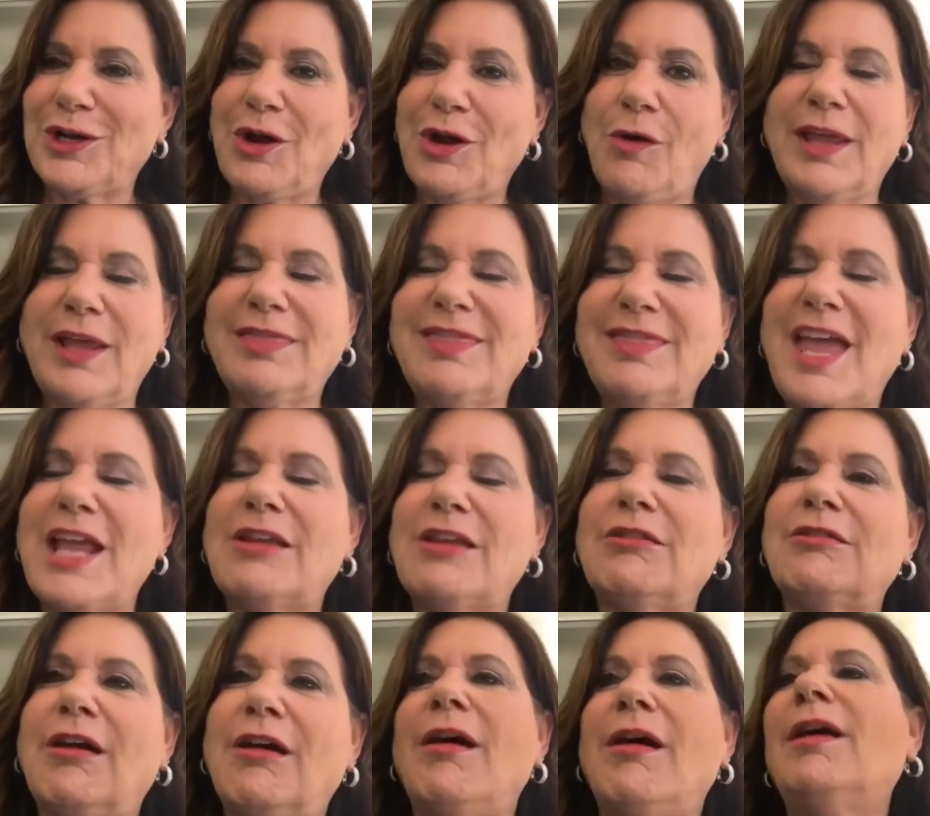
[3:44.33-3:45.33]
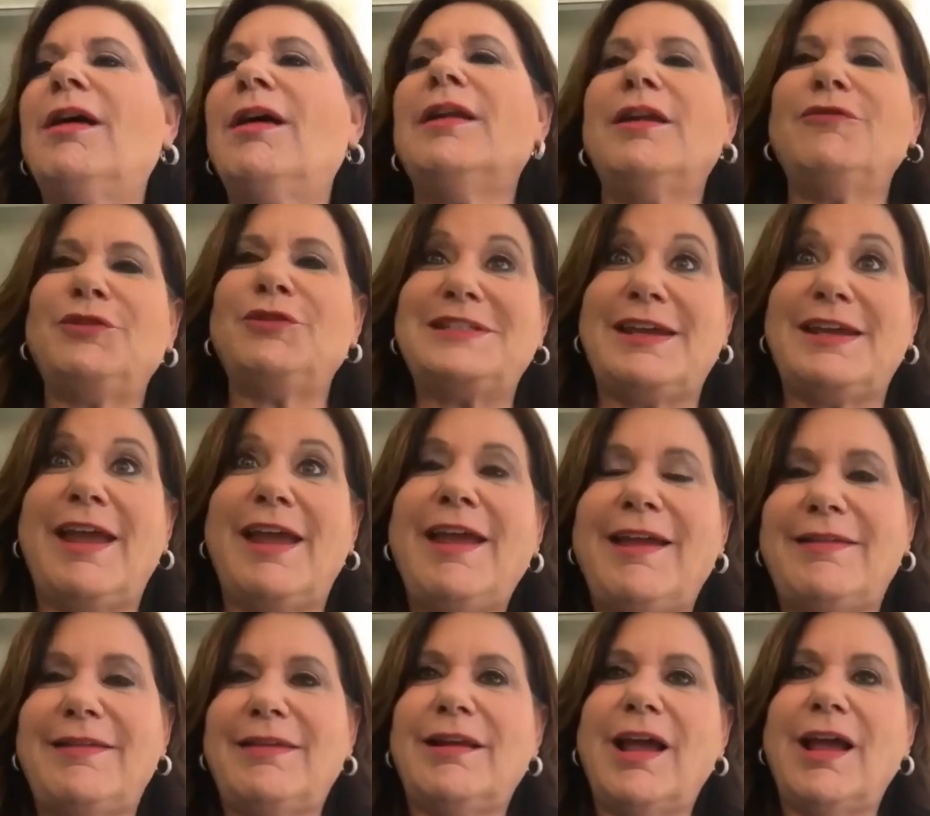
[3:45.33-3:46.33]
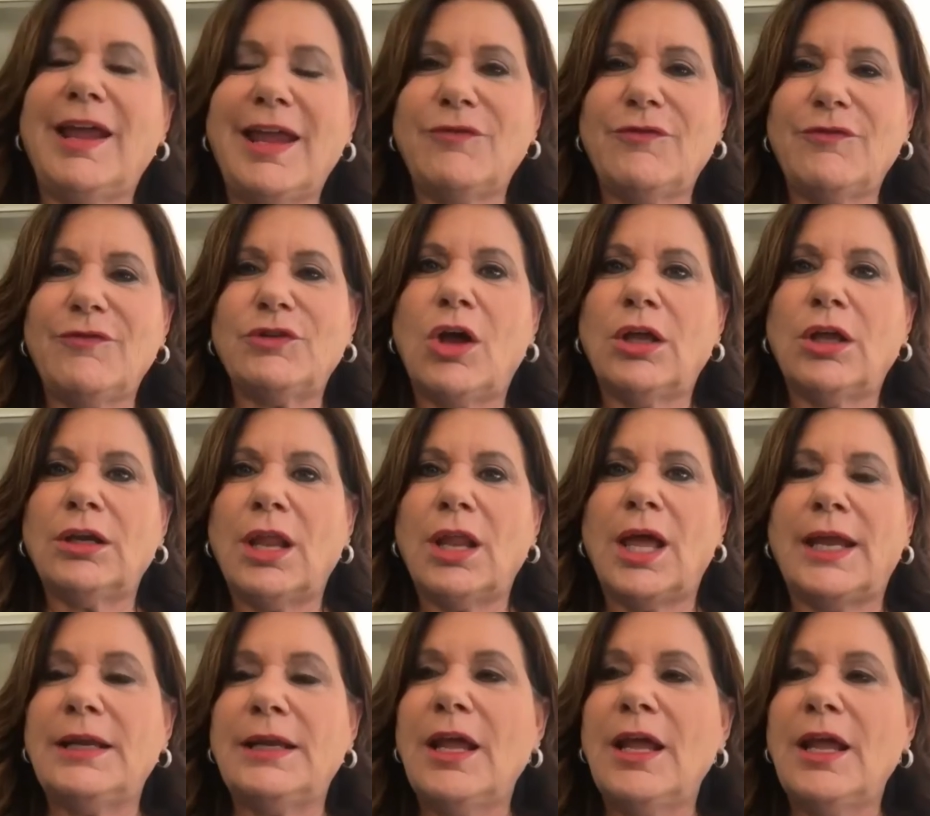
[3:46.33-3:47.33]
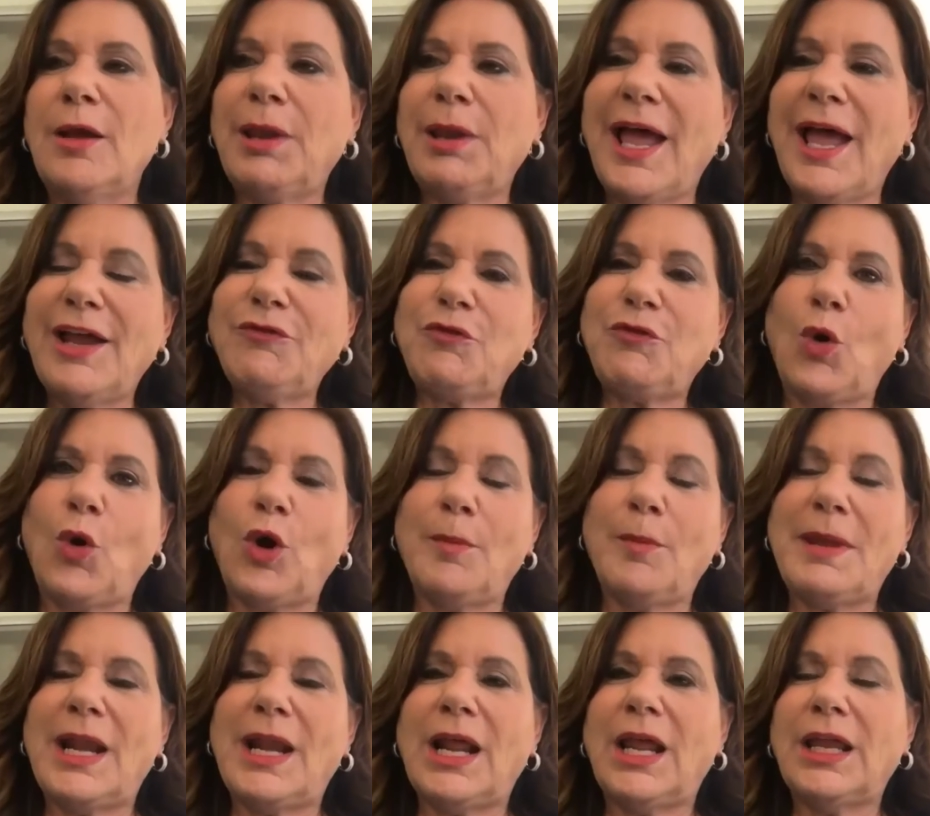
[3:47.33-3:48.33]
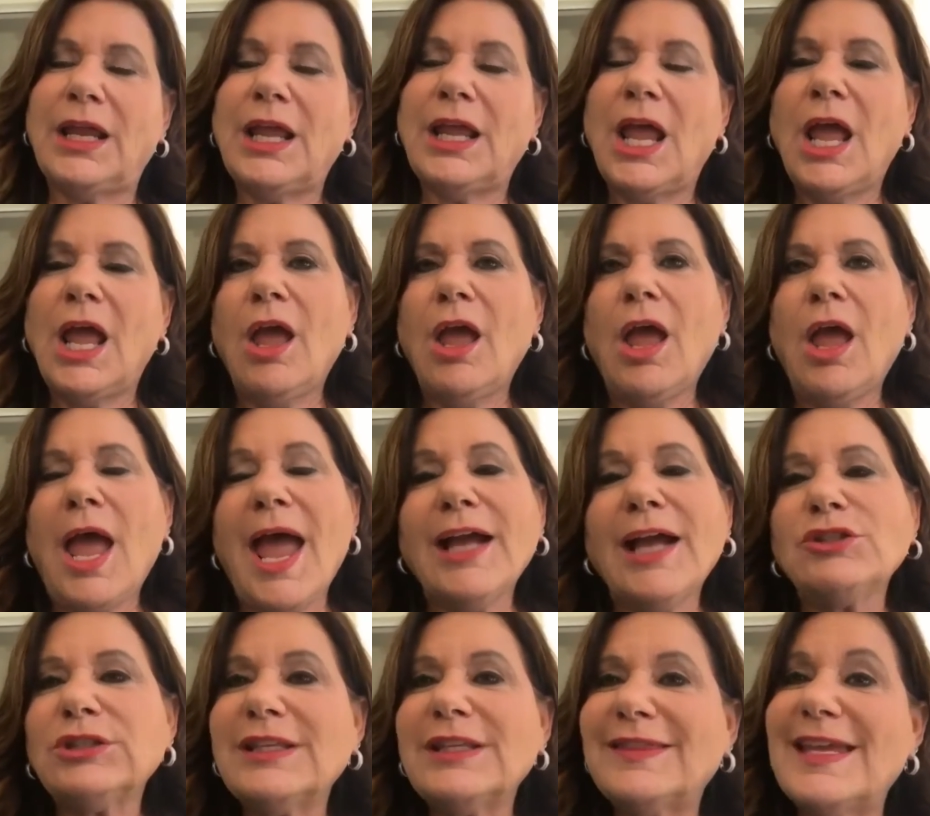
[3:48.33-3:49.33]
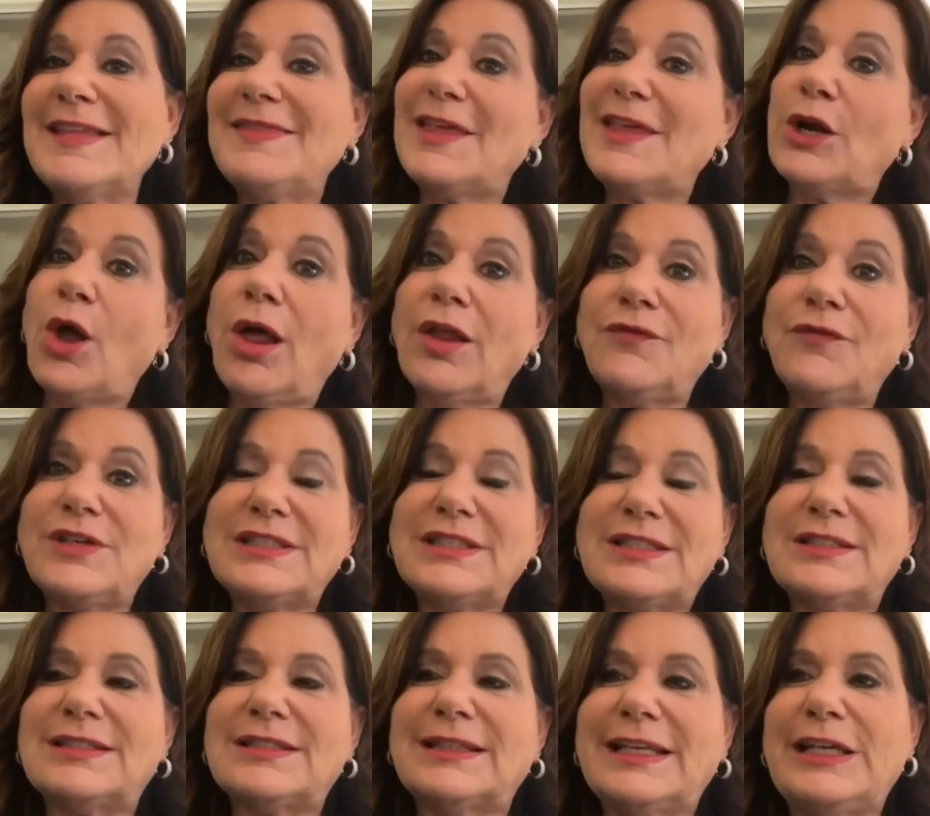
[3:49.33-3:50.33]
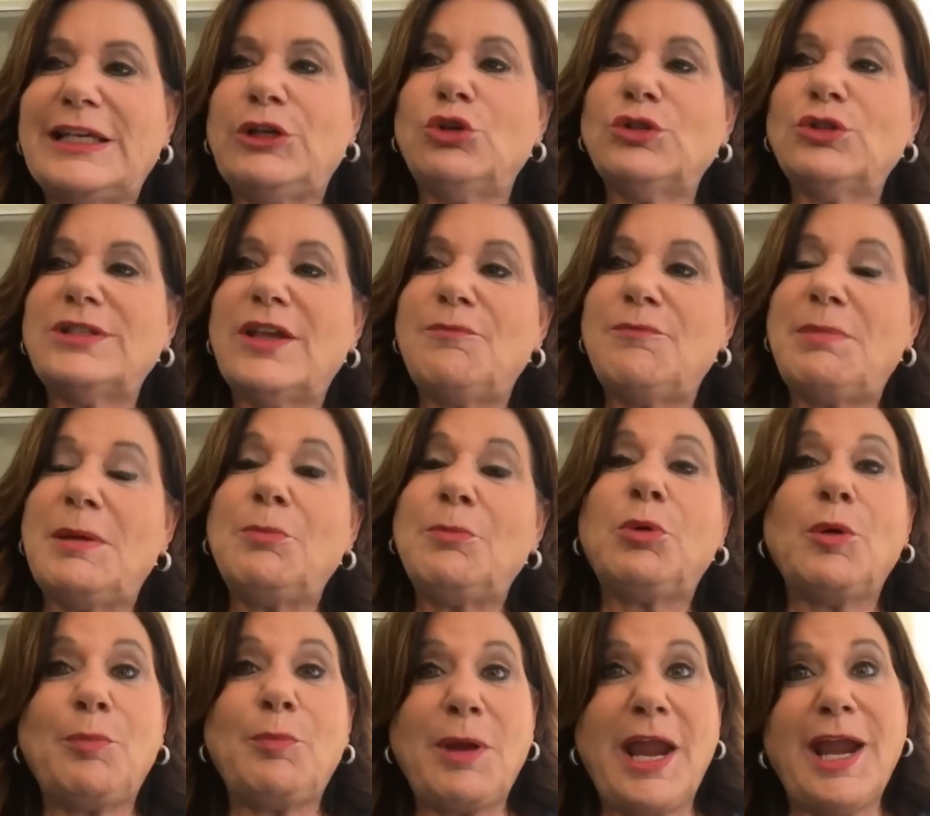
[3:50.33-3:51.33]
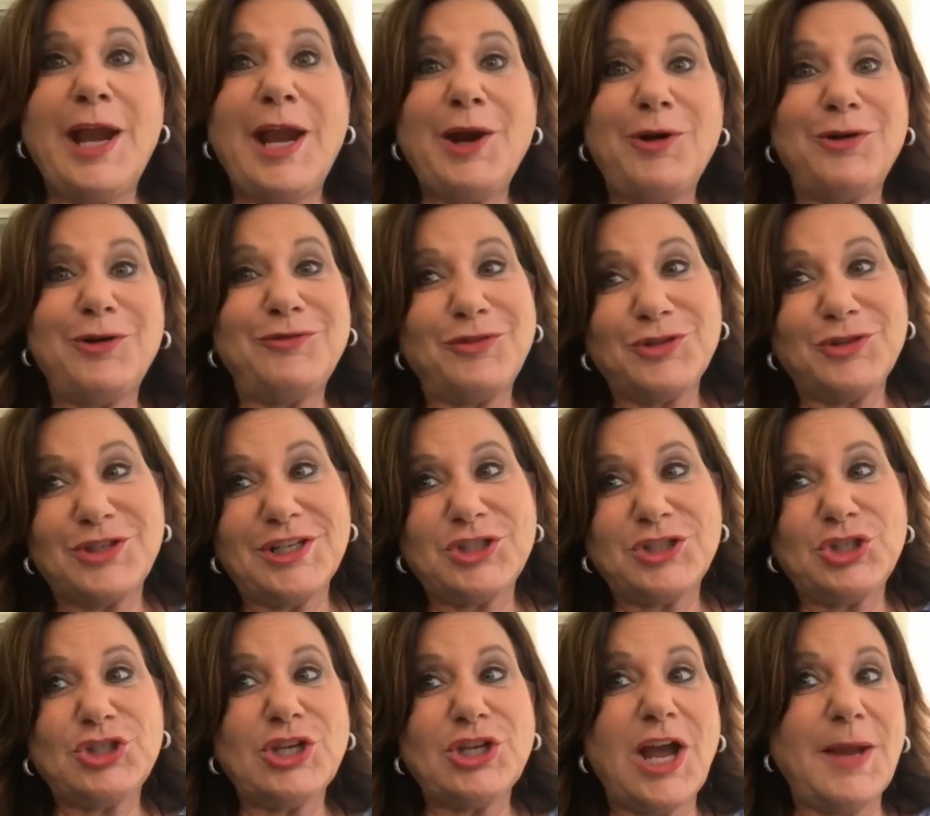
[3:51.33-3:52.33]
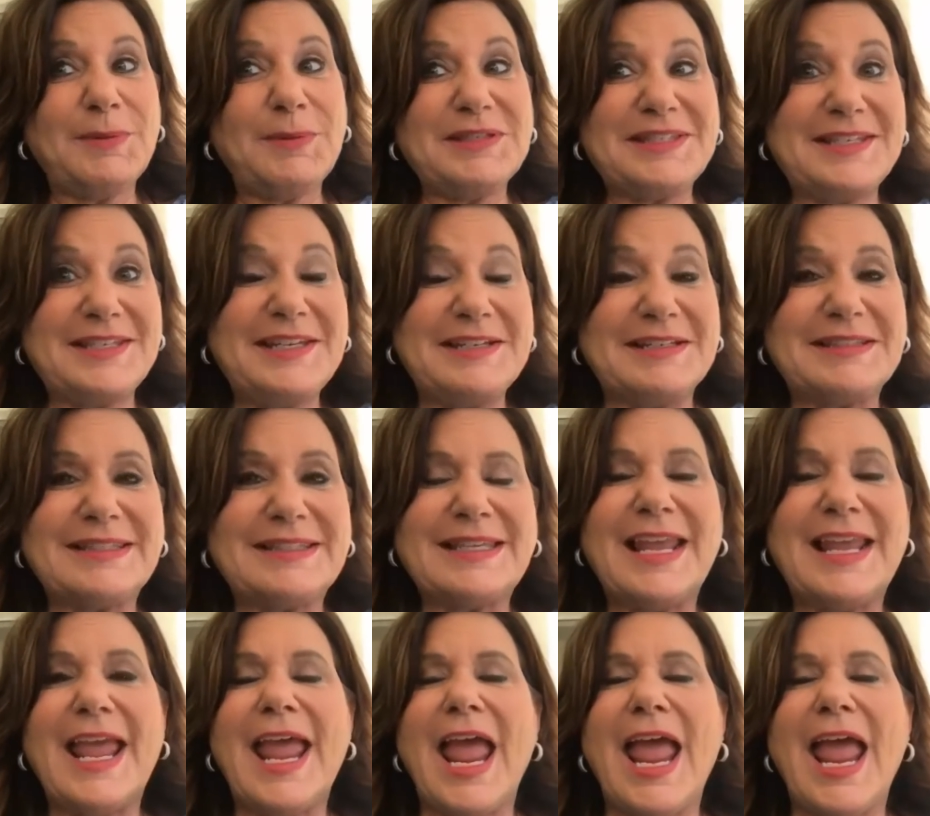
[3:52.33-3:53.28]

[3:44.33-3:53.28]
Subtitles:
I thank God every day that I have an online platform. And I actually think that all of us as leaders have been prepared for such a time as this.